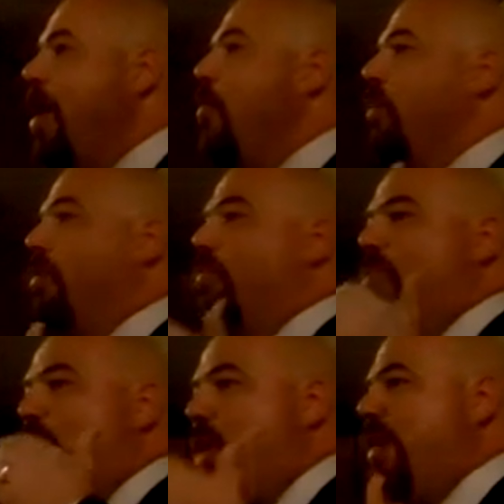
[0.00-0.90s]
Well,
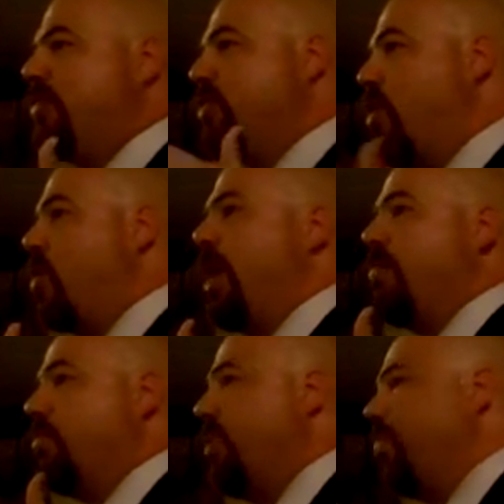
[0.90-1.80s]
when we start and
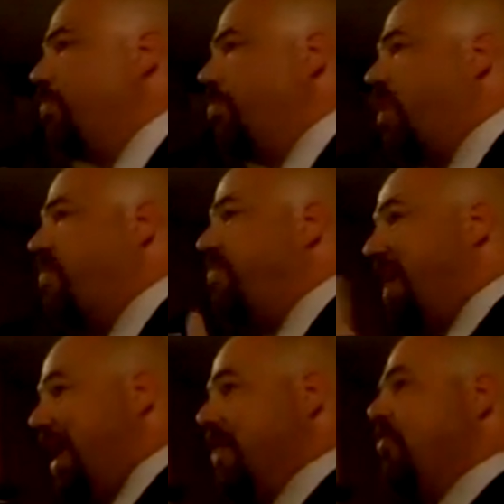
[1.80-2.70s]
when we
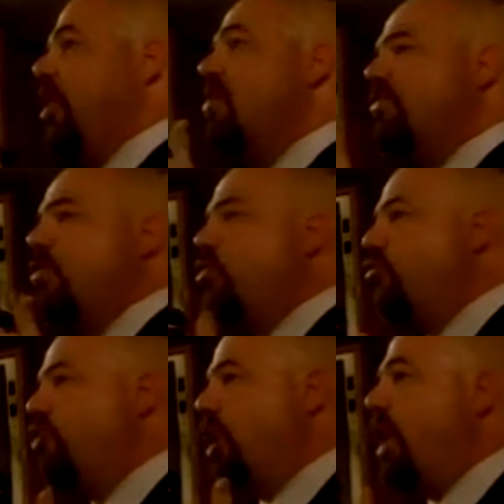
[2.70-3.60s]
advance
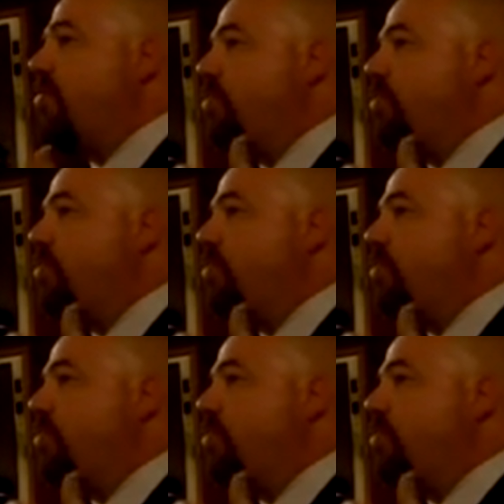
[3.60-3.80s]
institutionalized